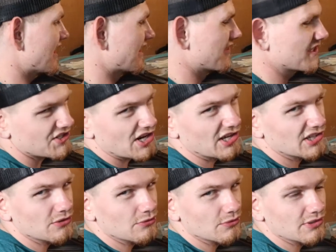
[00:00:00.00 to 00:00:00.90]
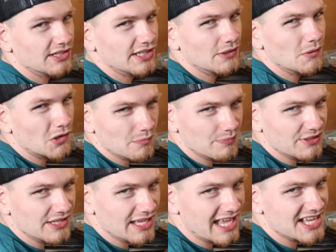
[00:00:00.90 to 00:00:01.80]
end, this color really won't
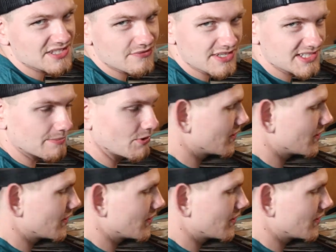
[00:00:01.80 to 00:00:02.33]
be as visible